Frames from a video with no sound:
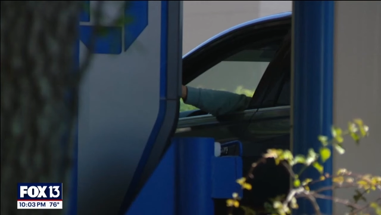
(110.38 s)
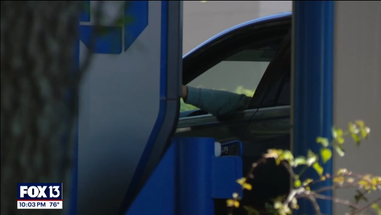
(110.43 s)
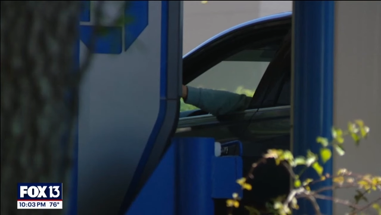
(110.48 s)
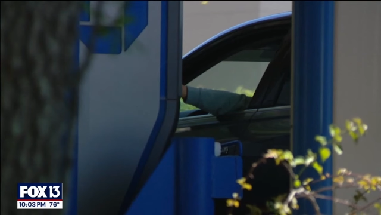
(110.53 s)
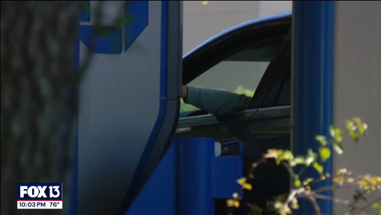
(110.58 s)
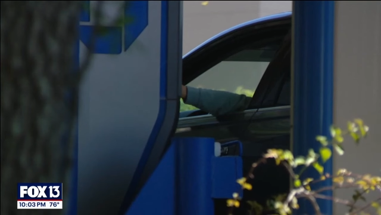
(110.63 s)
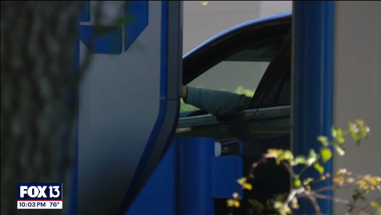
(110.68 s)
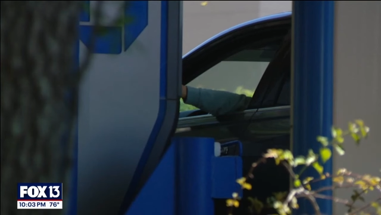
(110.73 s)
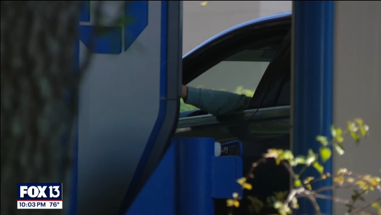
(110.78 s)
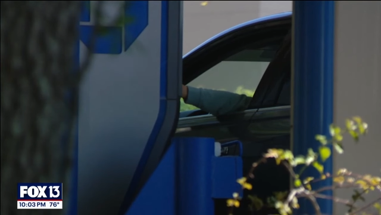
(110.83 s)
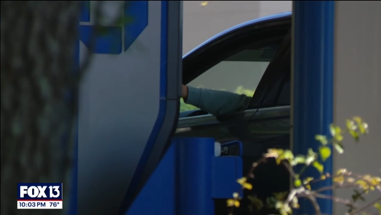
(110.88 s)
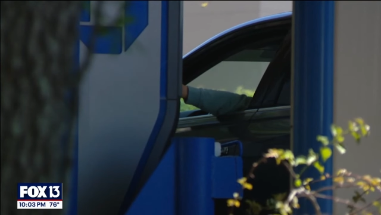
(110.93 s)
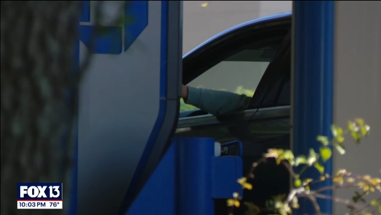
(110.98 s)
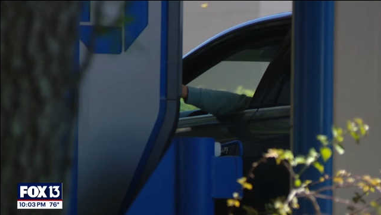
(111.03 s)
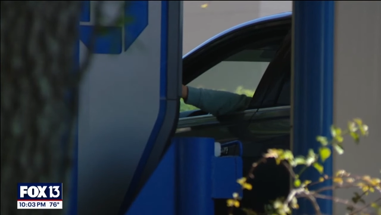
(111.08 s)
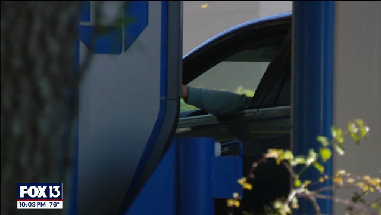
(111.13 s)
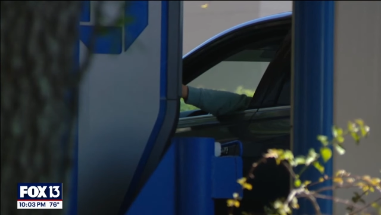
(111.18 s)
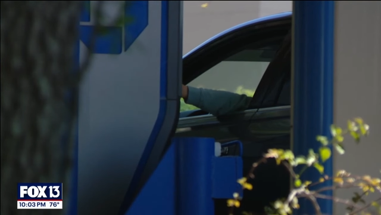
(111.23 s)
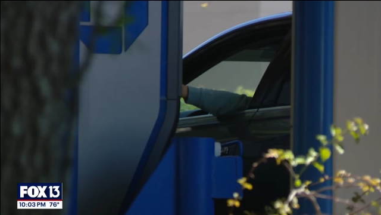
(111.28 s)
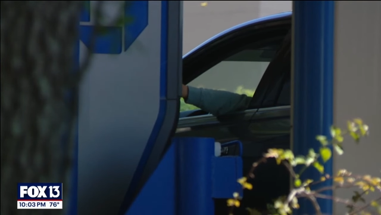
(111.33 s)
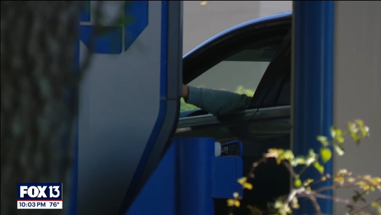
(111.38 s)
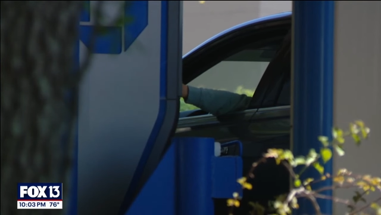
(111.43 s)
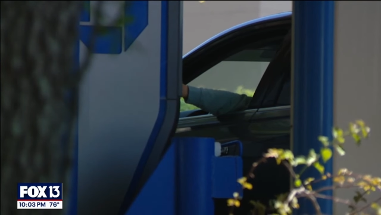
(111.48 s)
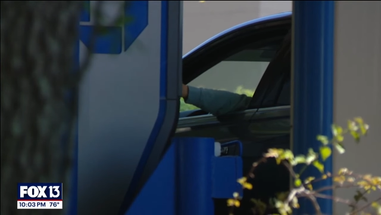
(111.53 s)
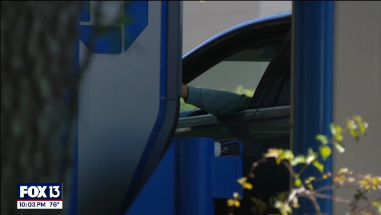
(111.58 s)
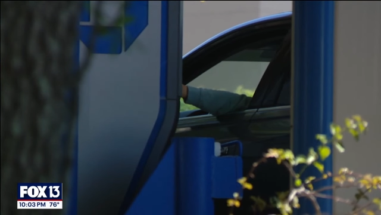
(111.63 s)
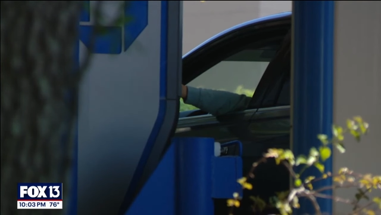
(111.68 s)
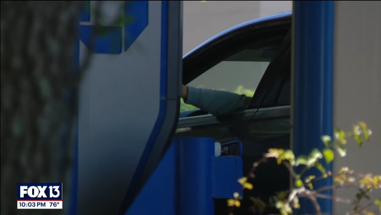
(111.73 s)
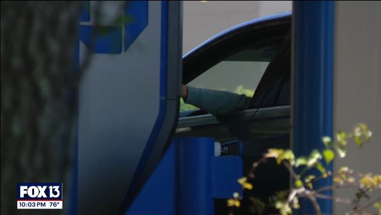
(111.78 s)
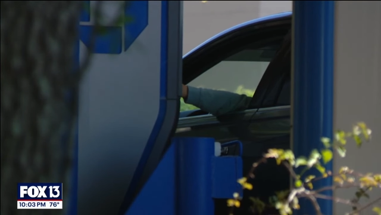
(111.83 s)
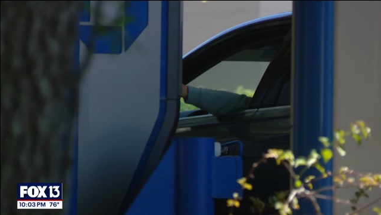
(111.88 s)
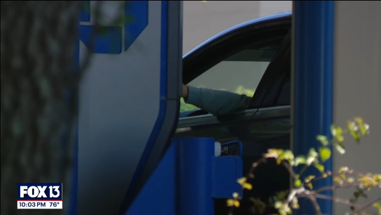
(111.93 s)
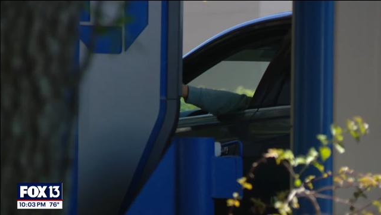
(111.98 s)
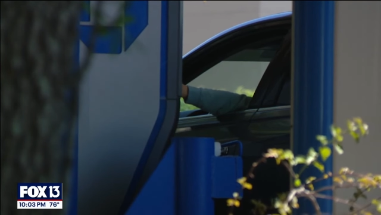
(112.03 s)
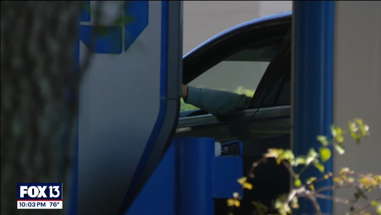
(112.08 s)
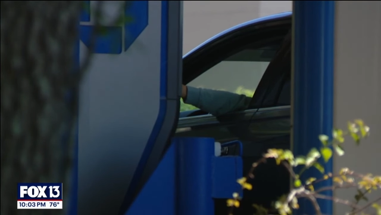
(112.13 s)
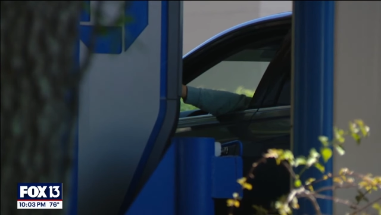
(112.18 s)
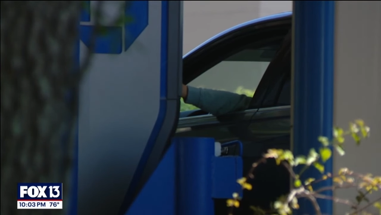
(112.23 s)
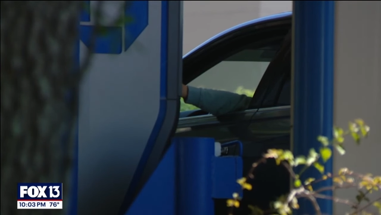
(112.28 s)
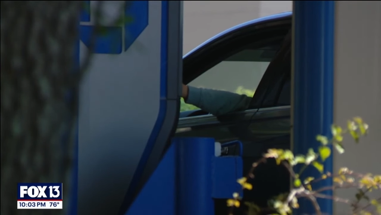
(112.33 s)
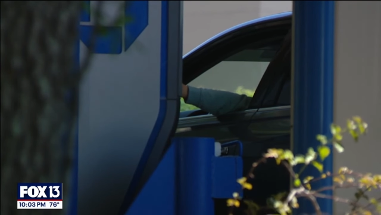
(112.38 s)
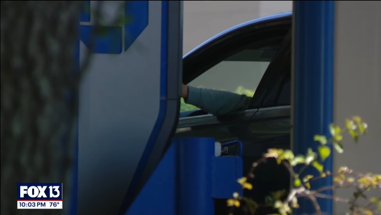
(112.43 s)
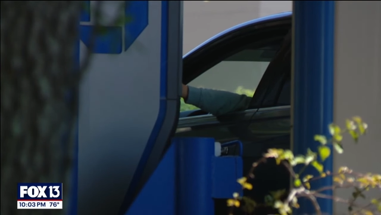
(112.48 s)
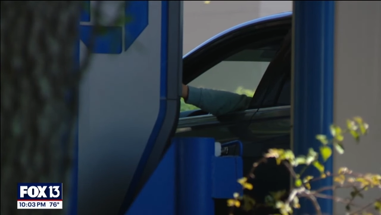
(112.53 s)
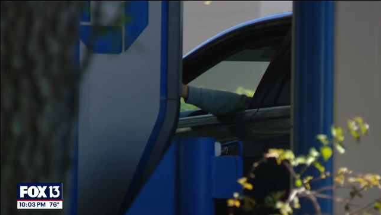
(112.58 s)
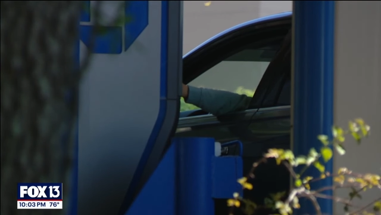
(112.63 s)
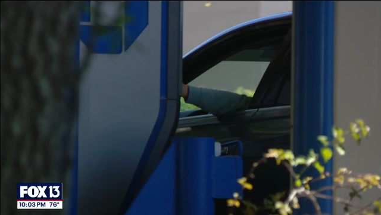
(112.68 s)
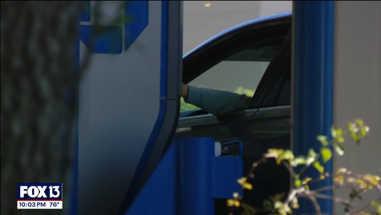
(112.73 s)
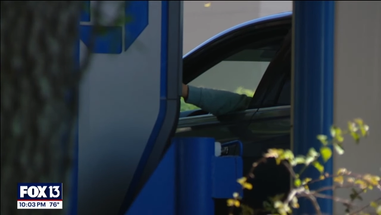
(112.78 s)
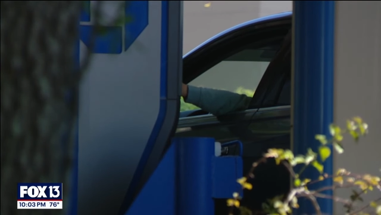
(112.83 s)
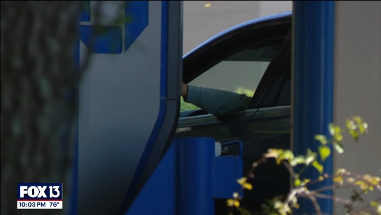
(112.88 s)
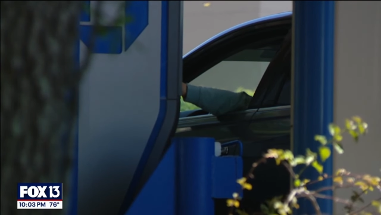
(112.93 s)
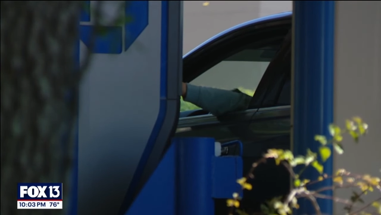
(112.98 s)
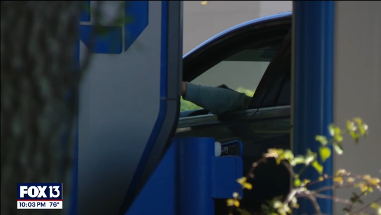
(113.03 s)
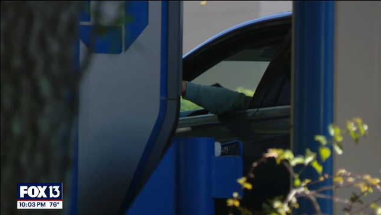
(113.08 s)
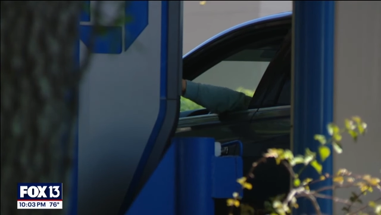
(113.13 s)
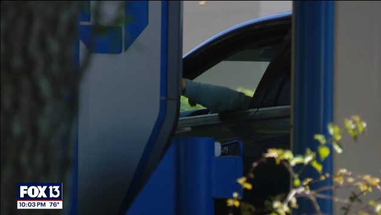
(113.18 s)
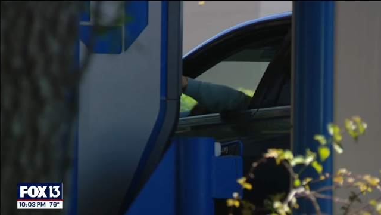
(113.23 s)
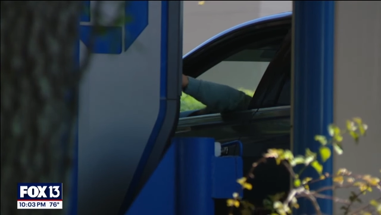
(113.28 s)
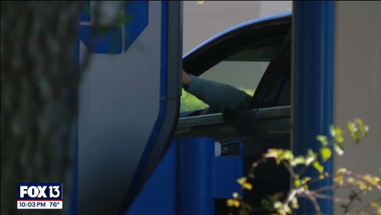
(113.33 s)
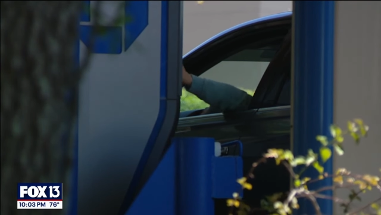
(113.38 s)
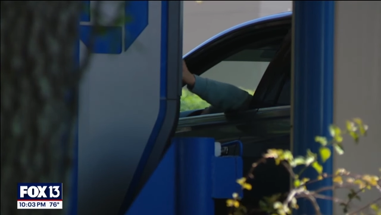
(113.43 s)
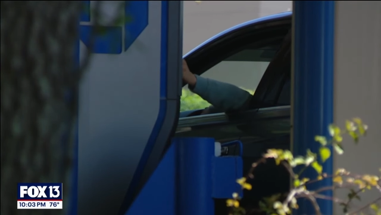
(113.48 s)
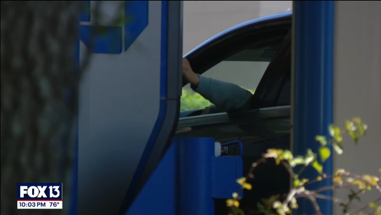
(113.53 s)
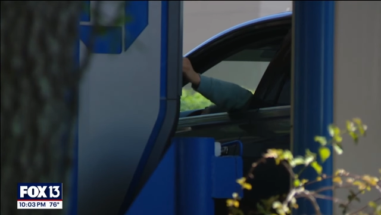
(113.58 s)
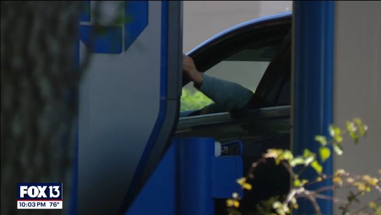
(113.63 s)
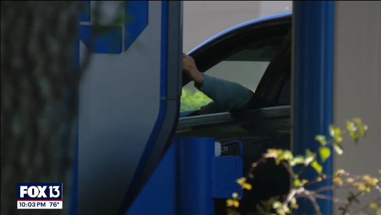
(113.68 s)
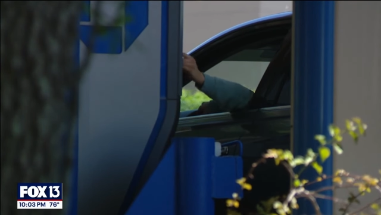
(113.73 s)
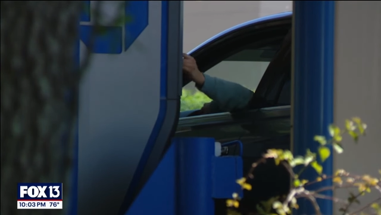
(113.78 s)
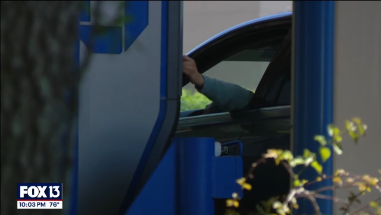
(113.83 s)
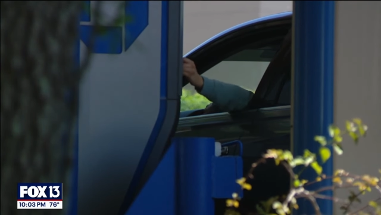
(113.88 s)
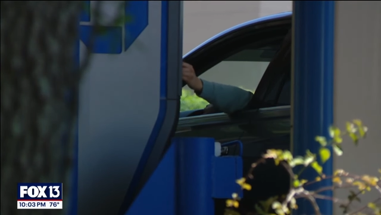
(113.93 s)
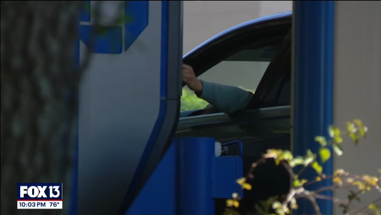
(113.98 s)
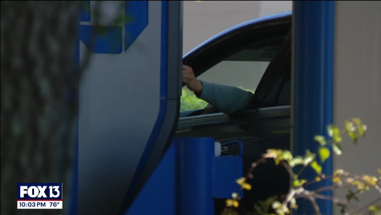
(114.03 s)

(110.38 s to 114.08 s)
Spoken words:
No face is visible, so there are no lips to read.